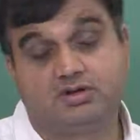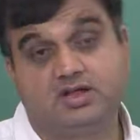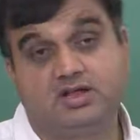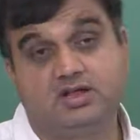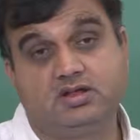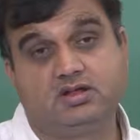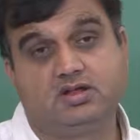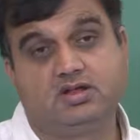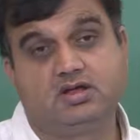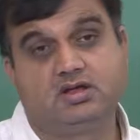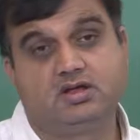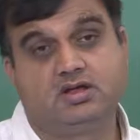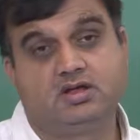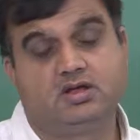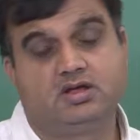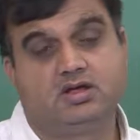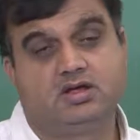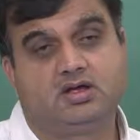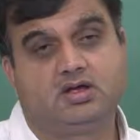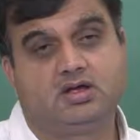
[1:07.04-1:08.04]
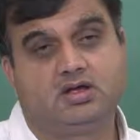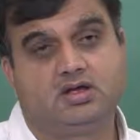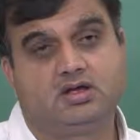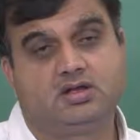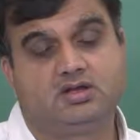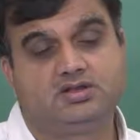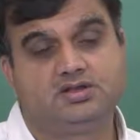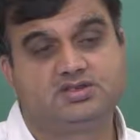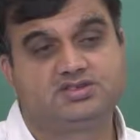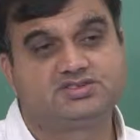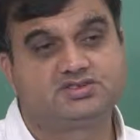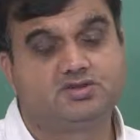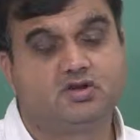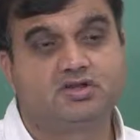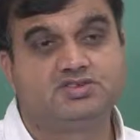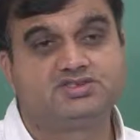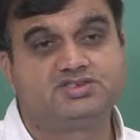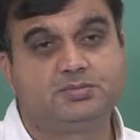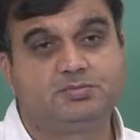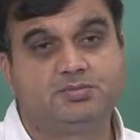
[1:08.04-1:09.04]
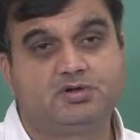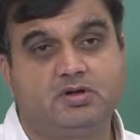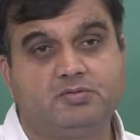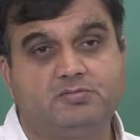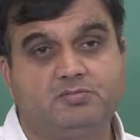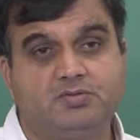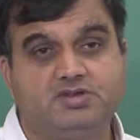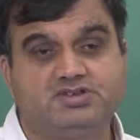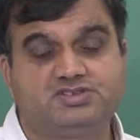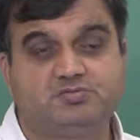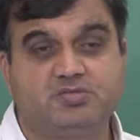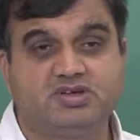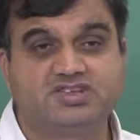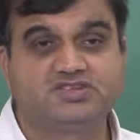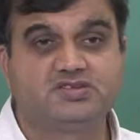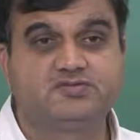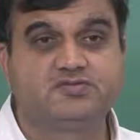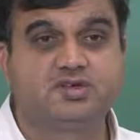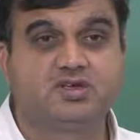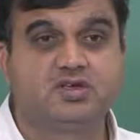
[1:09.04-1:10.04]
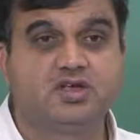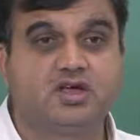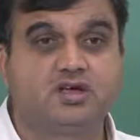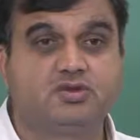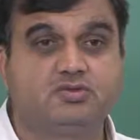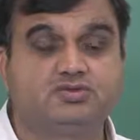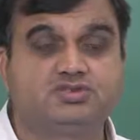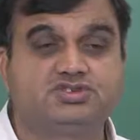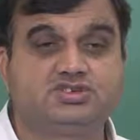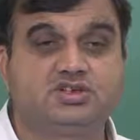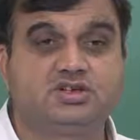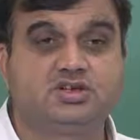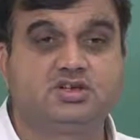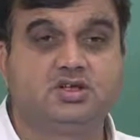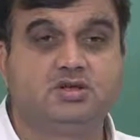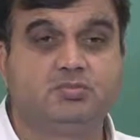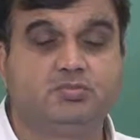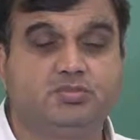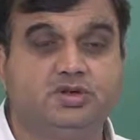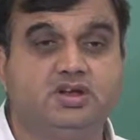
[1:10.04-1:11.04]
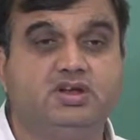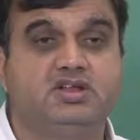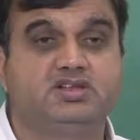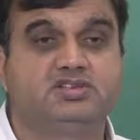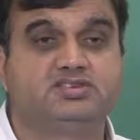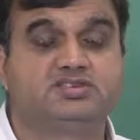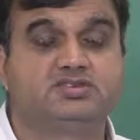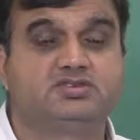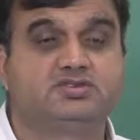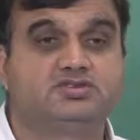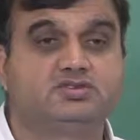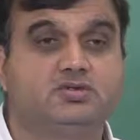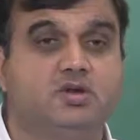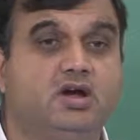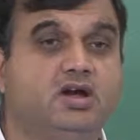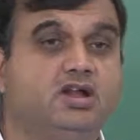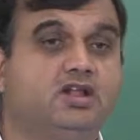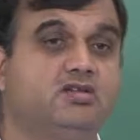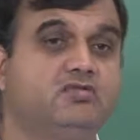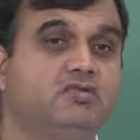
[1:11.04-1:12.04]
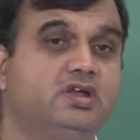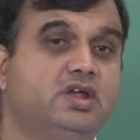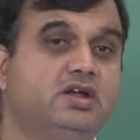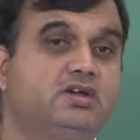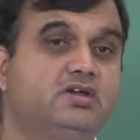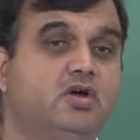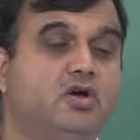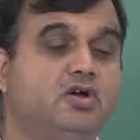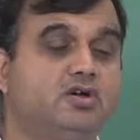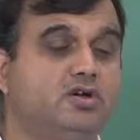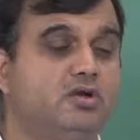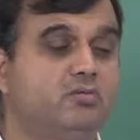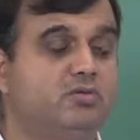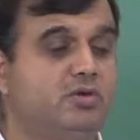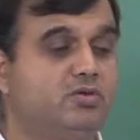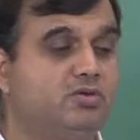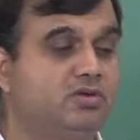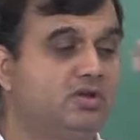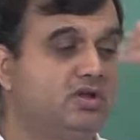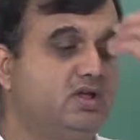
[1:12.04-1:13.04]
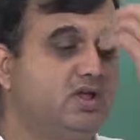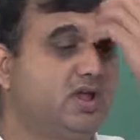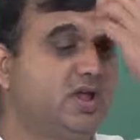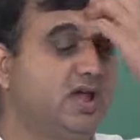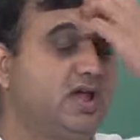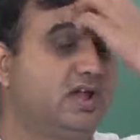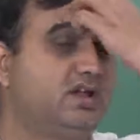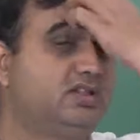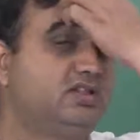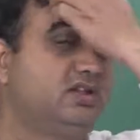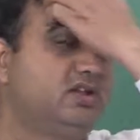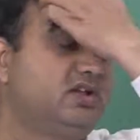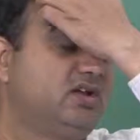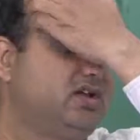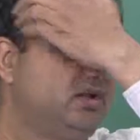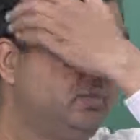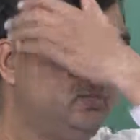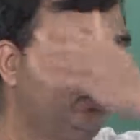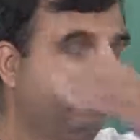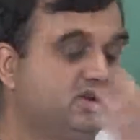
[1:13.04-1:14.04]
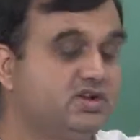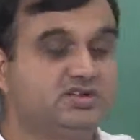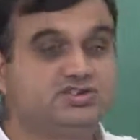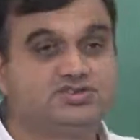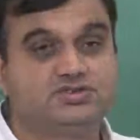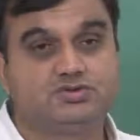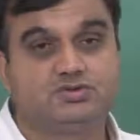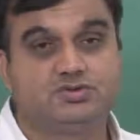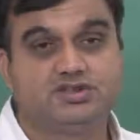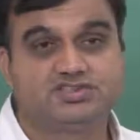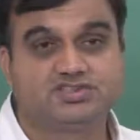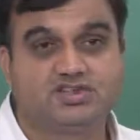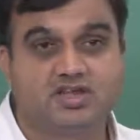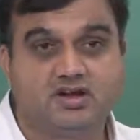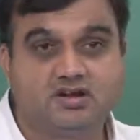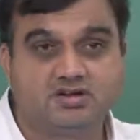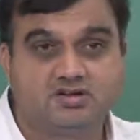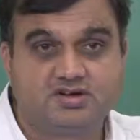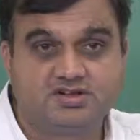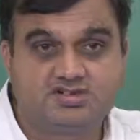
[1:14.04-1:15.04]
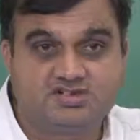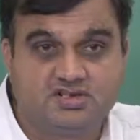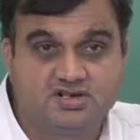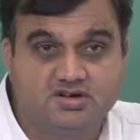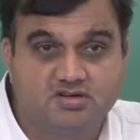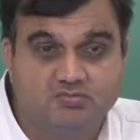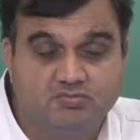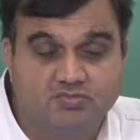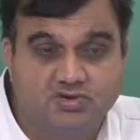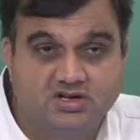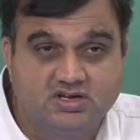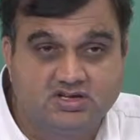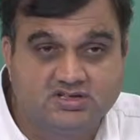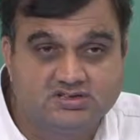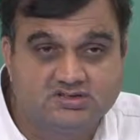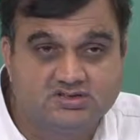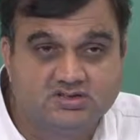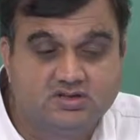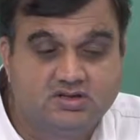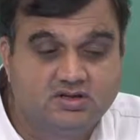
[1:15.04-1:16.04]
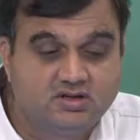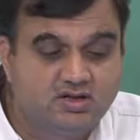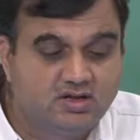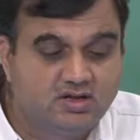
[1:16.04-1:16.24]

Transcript: today uh, this concept of specific acoustic impedance. So, earlier we had talked about another impedance known as characteristic impedance